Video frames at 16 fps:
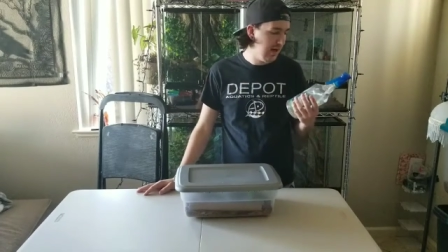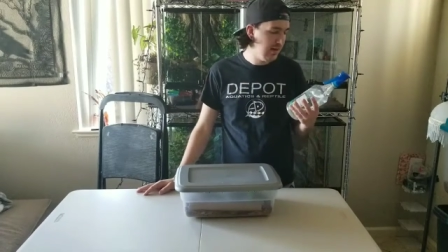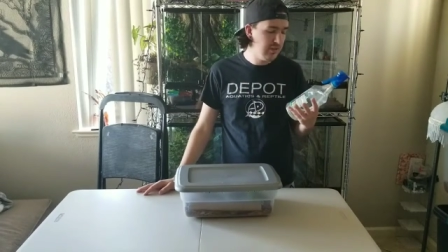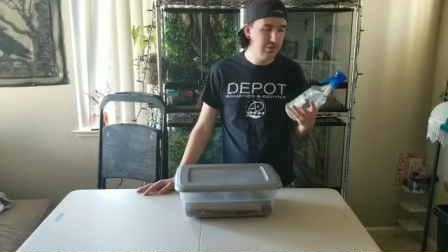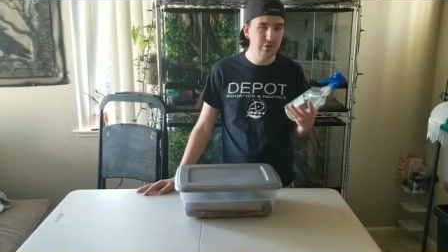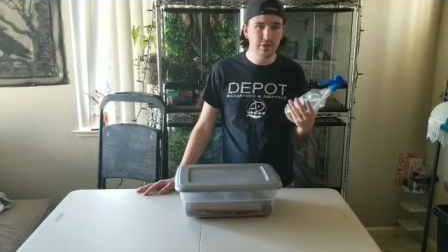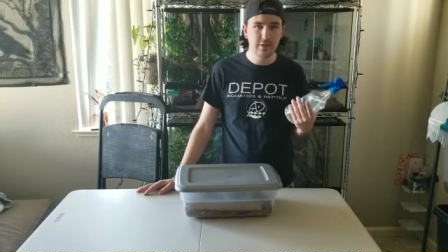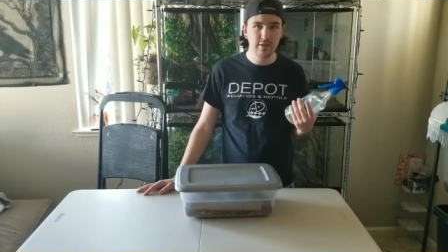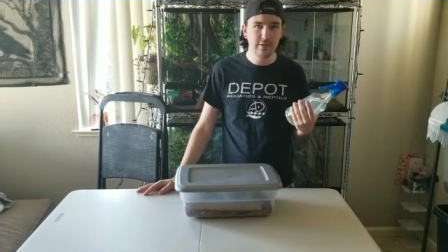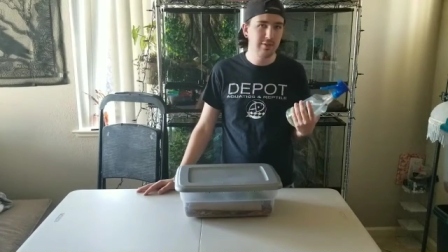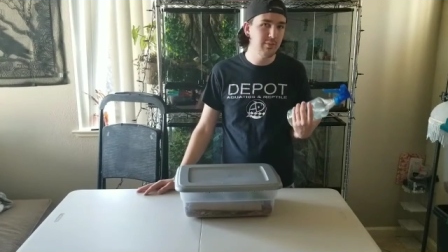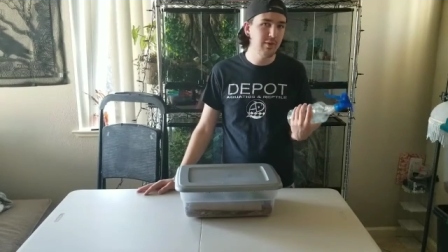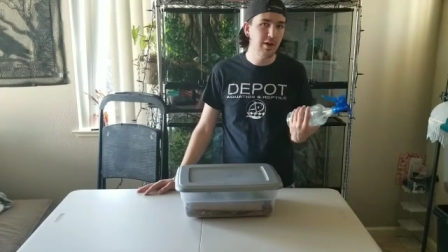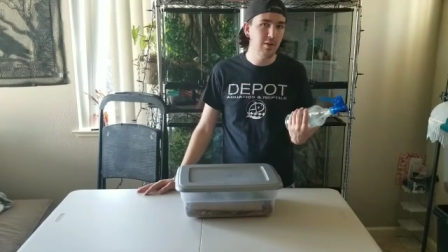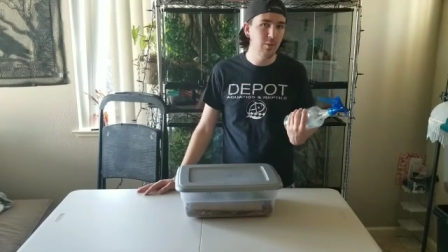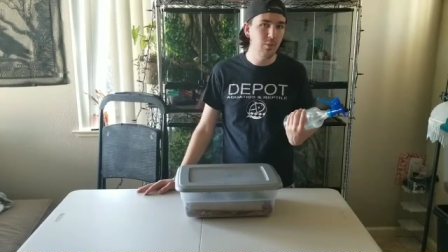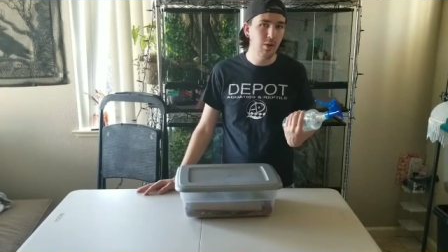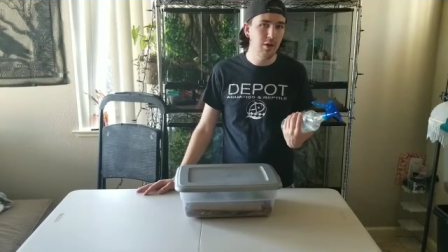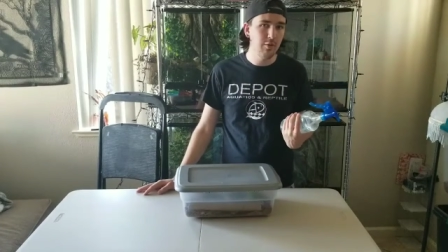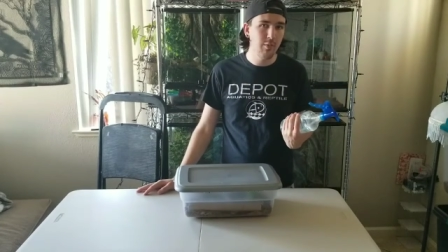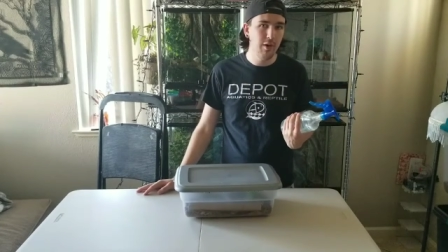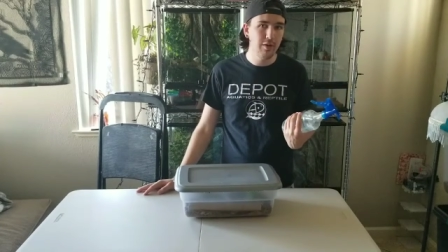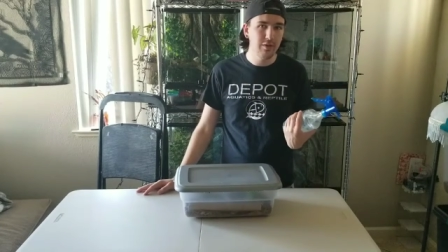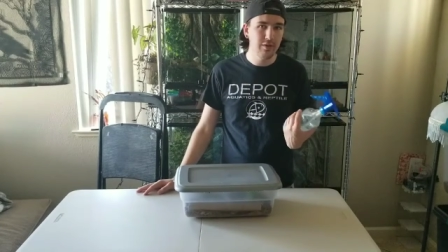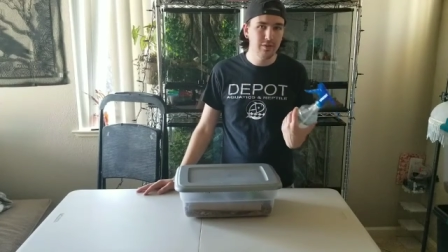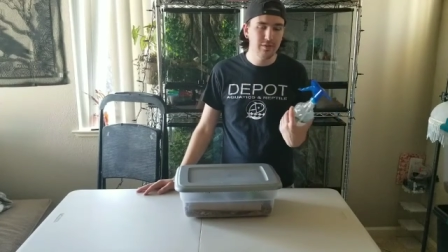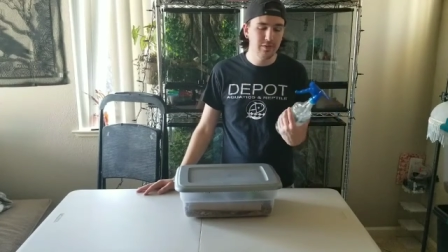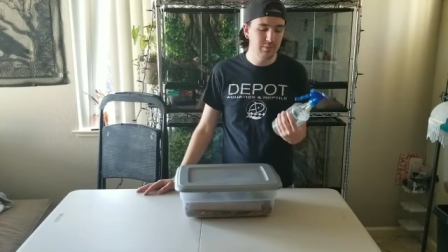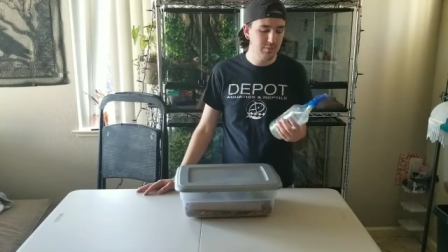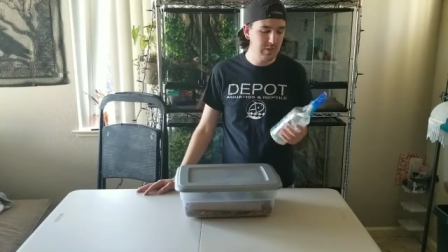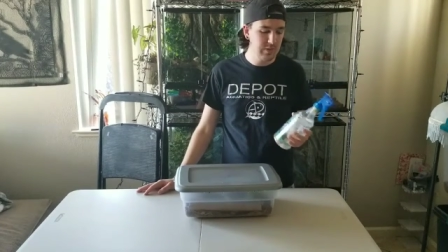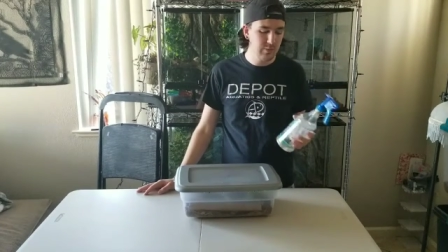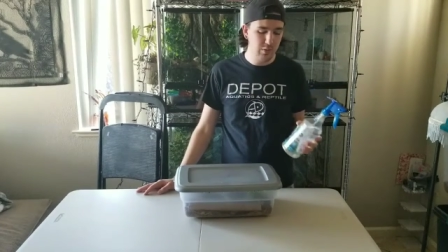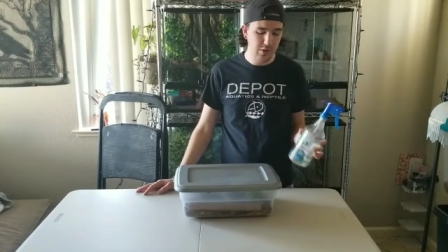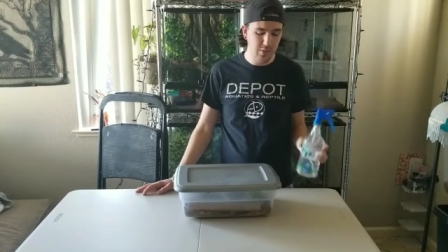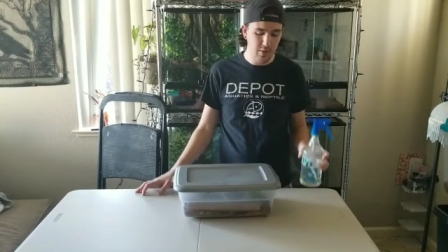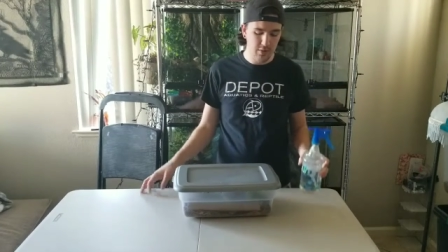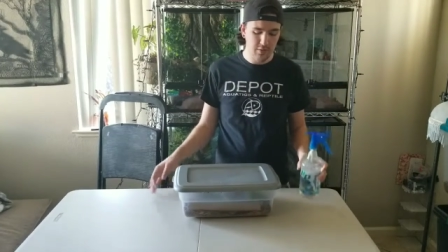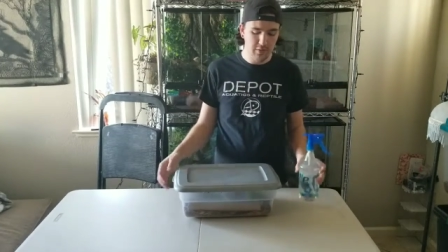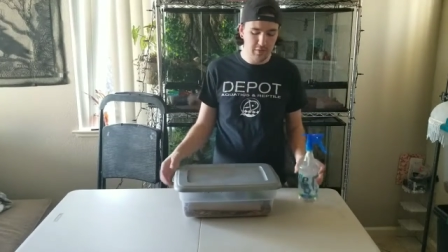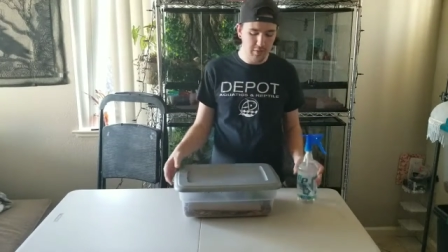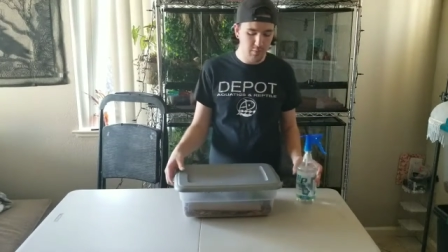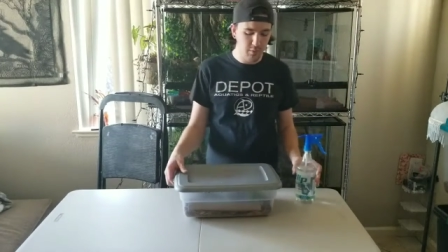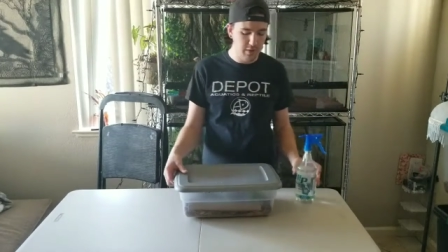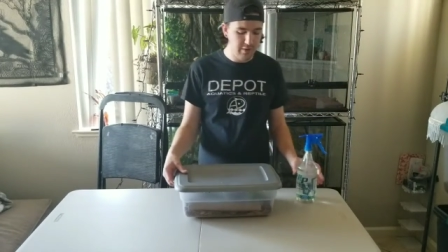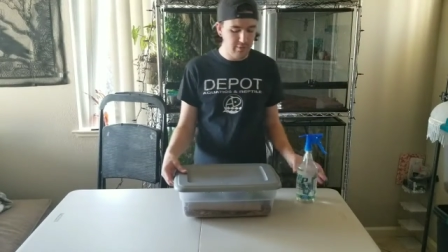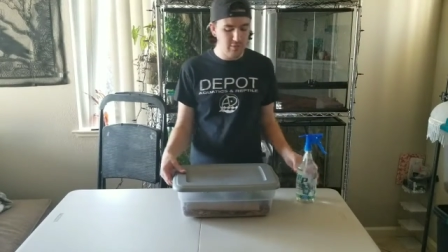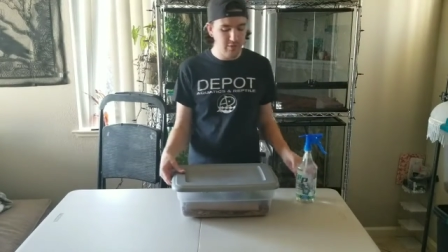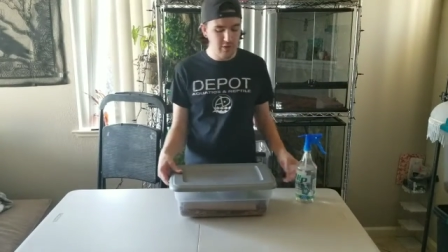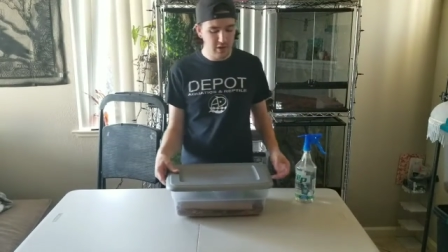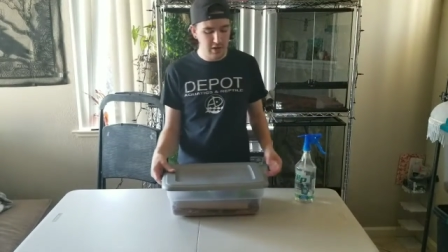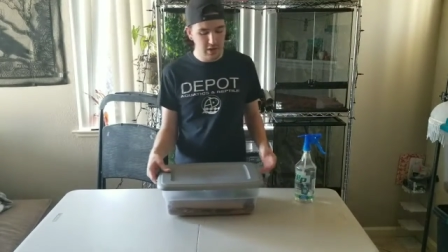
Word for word: It's usually some kind of water bottle, some spray bottles, or whatever.